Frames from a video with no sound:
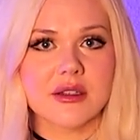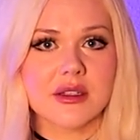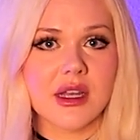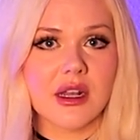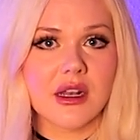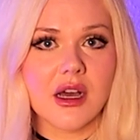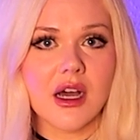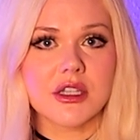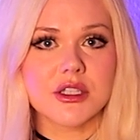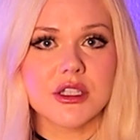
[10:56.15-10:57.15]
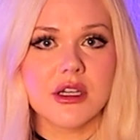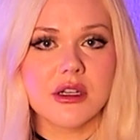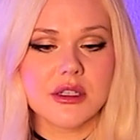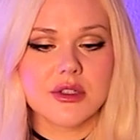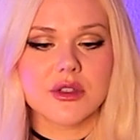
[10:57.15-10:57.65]
Se la lasci
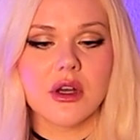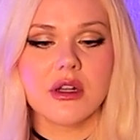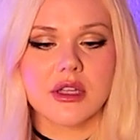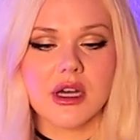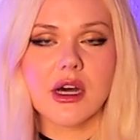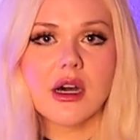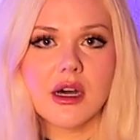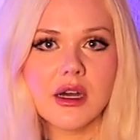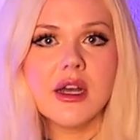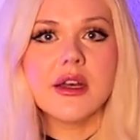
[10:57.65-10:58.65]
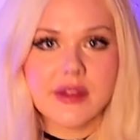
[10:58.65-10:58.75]
riscolda,